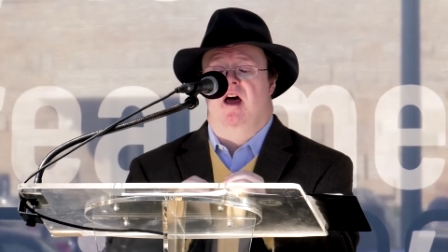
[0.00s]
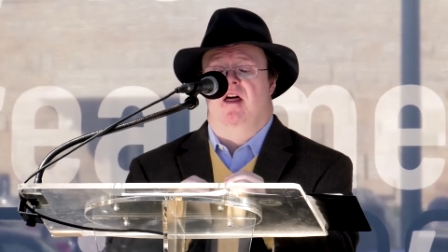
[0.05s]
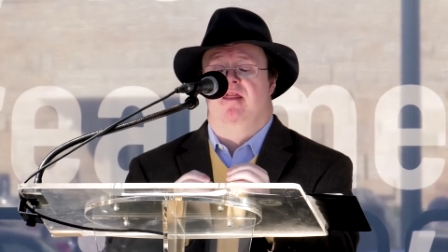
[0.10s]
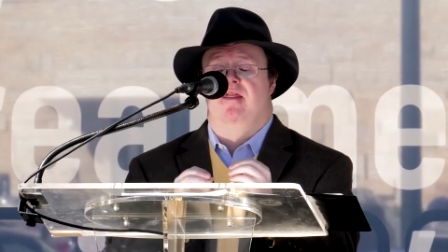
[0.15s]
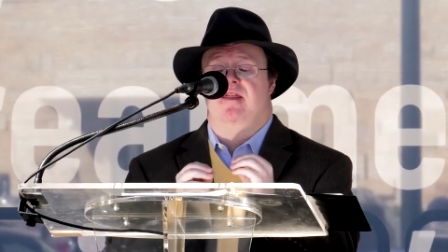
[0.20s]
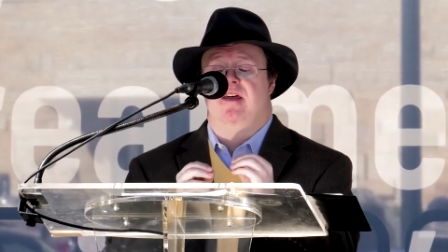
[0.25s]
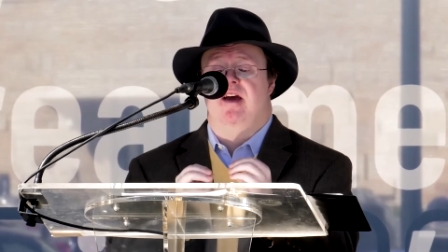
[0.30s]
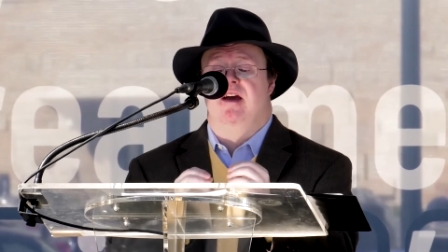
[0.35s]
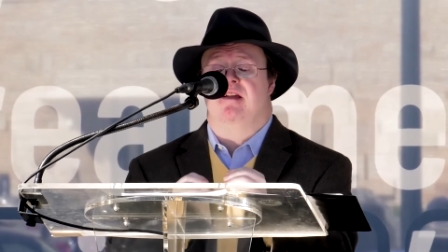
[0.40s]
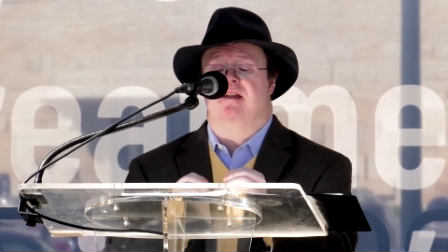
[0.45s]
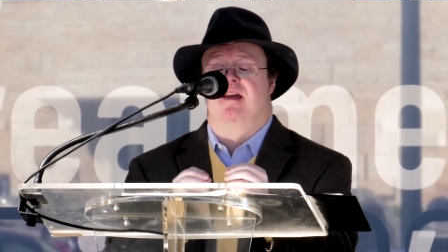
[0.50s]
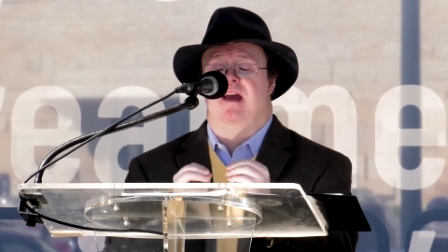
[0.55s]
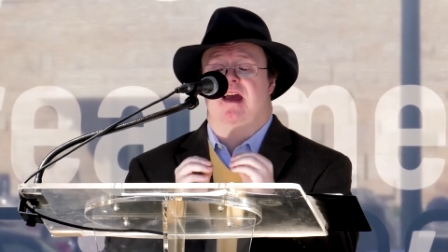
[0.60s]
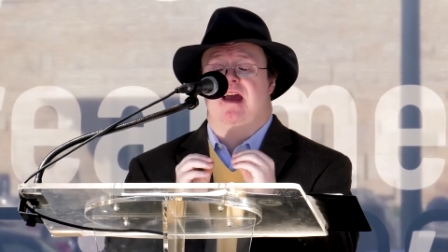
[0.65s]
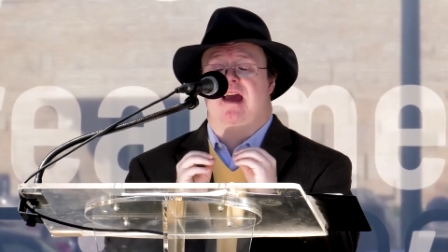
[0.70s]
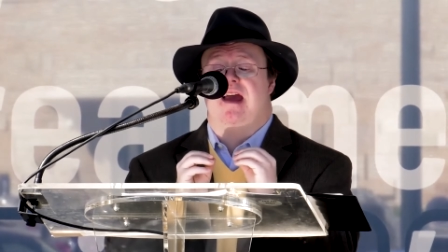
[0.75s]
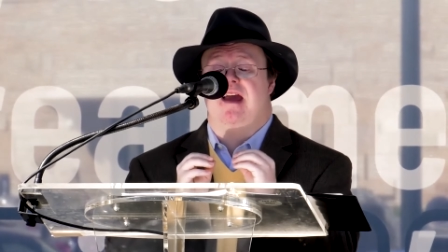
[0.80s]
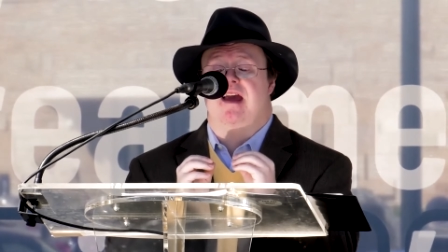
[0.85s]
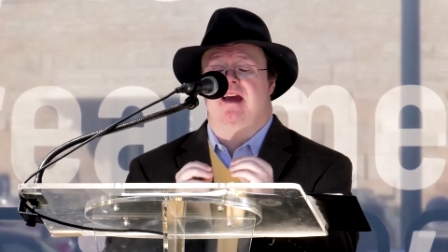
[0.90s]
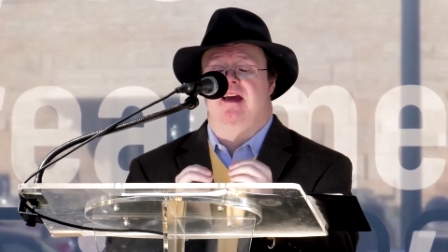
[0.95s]
this
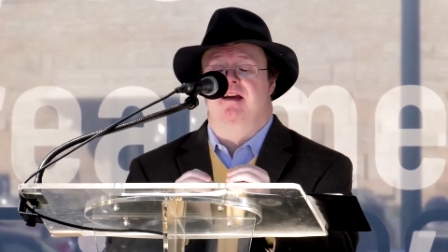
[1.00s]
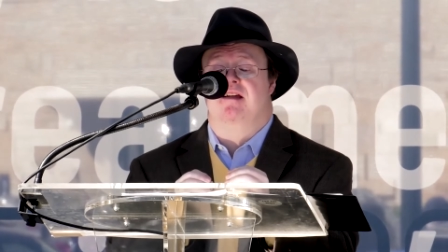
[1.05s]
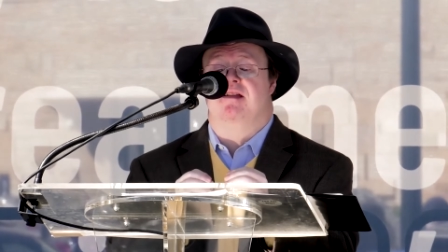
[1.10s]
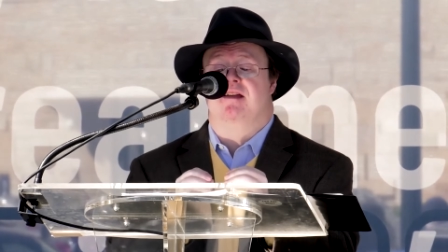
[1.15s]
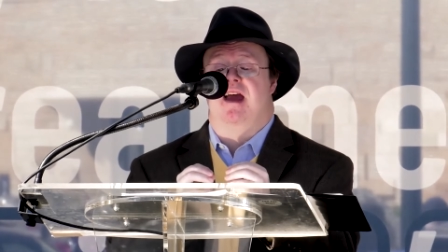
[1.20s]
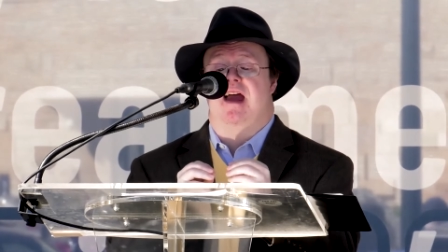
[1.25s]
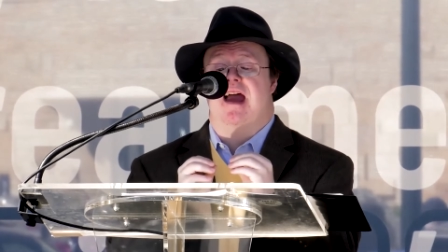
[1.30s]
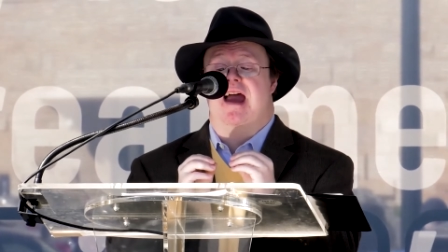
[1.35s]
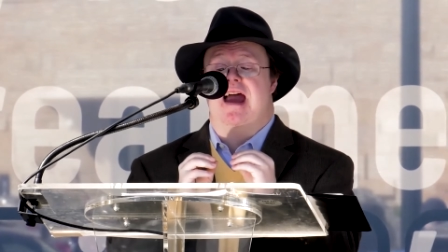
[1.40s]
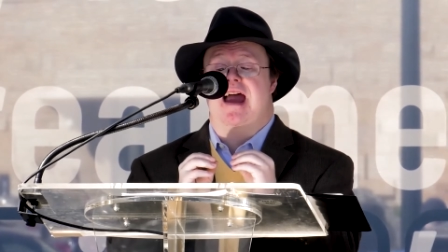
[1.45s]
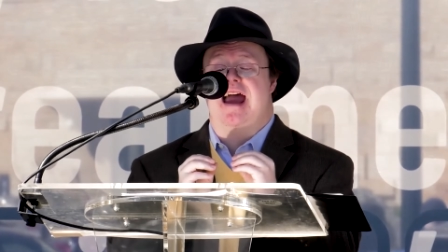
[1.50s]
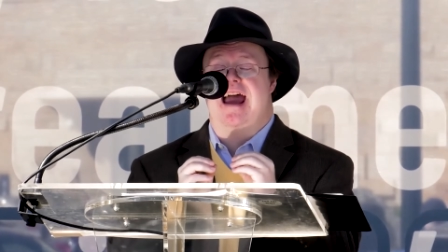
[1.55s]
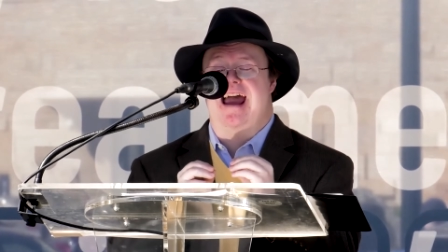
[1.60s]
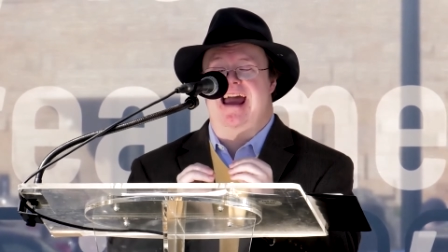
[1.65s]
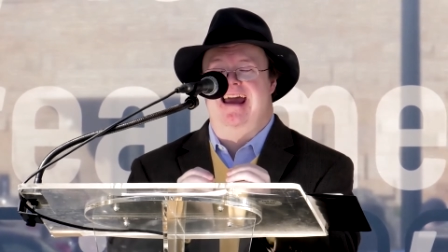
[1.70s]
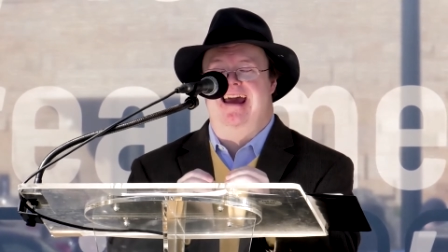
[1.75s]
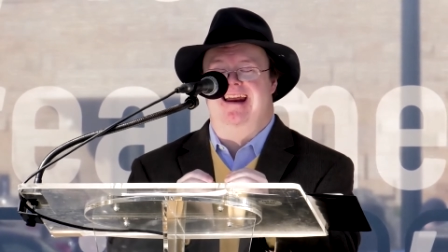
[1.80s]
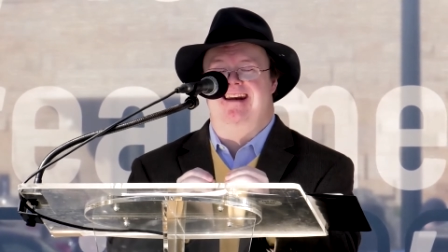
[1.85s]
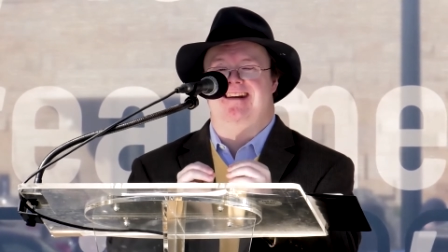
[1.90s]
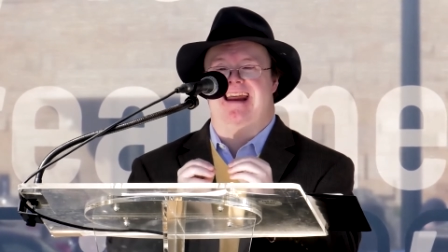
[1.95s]
is
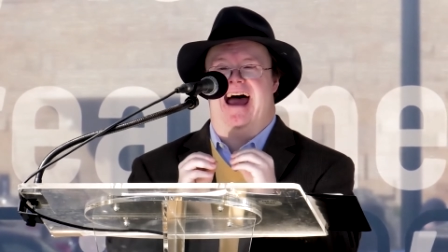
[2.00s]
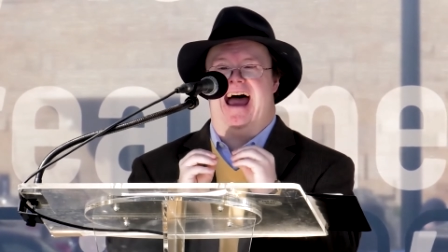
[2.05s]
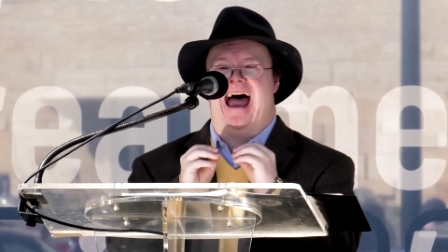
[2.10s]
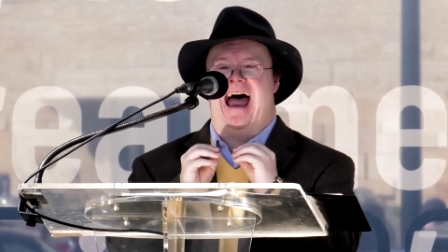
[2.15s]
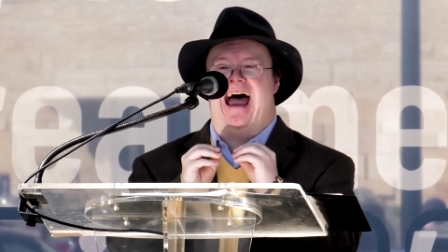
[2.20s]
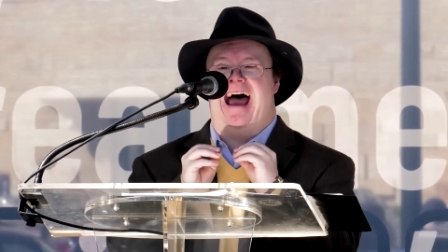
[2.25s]
an